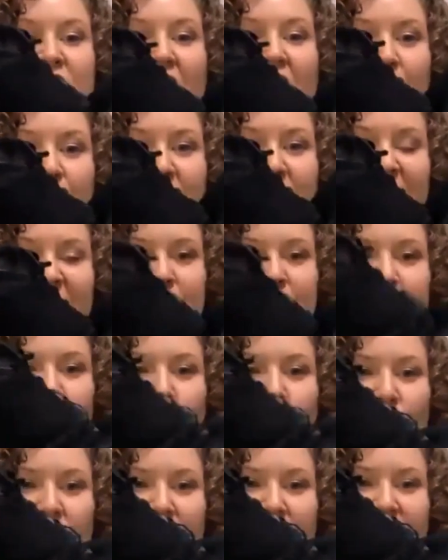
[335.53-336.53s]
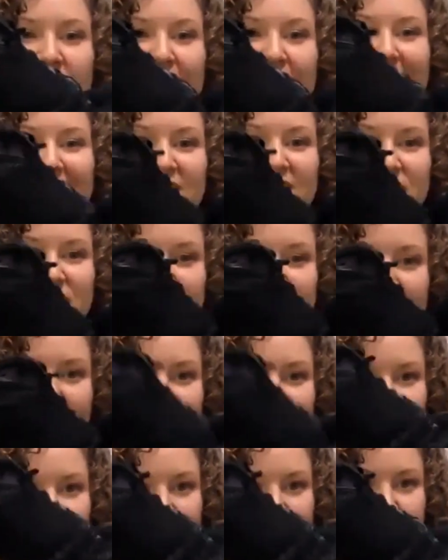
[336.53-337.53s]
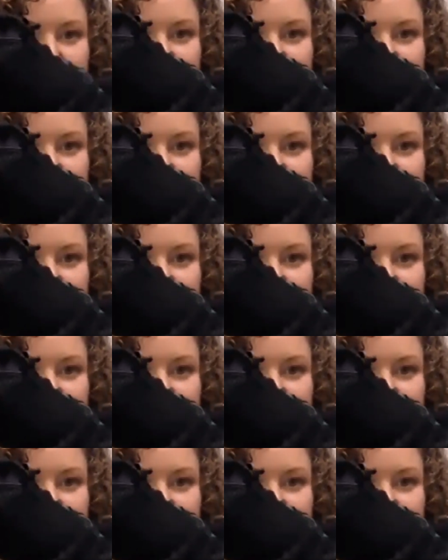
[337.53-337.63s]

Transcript: I'm not going to be working against that.